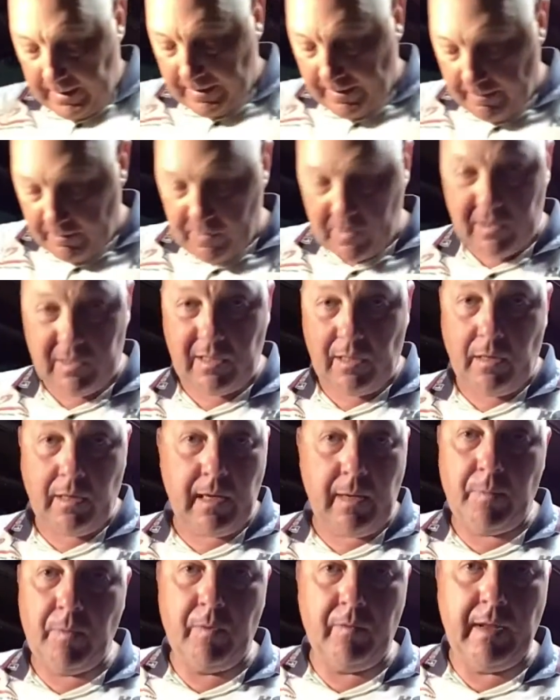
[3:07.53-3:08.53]
Just only a
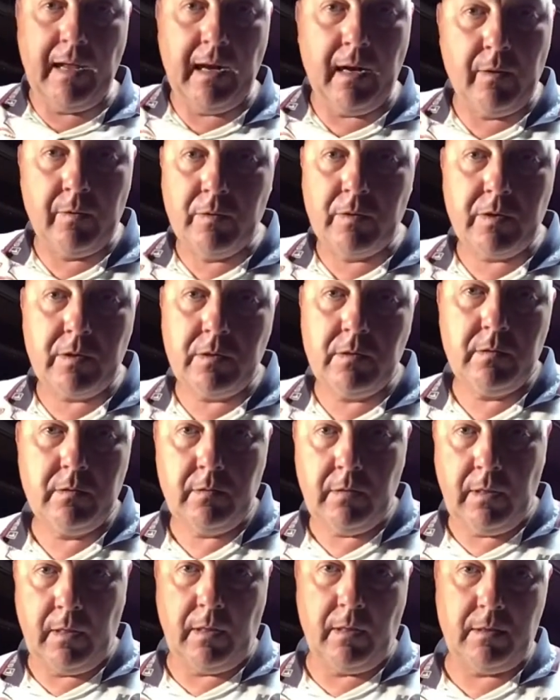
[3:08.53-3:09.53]
couple of hours,
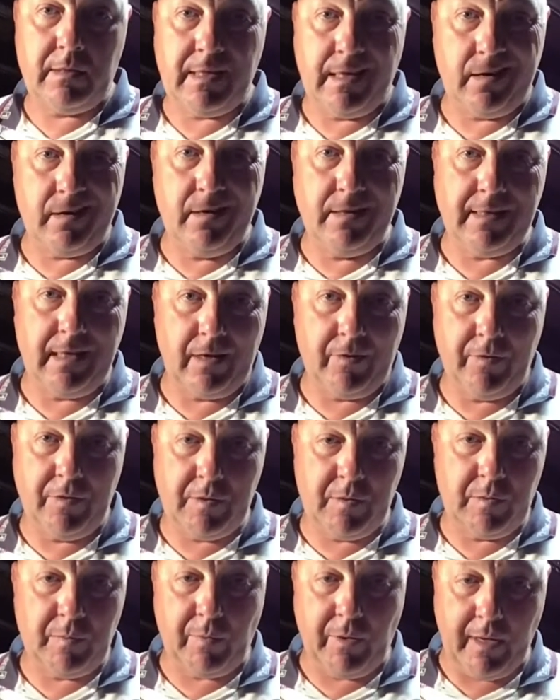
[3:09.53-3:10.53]
you know, it's that
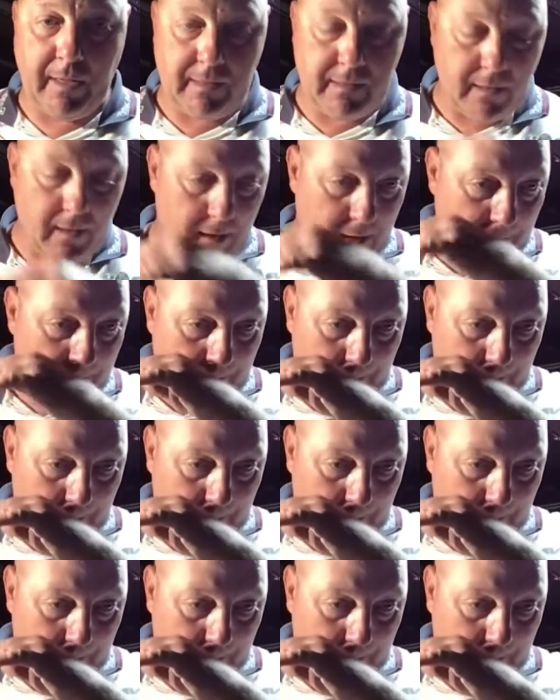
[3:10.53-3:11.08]
Christmas break, so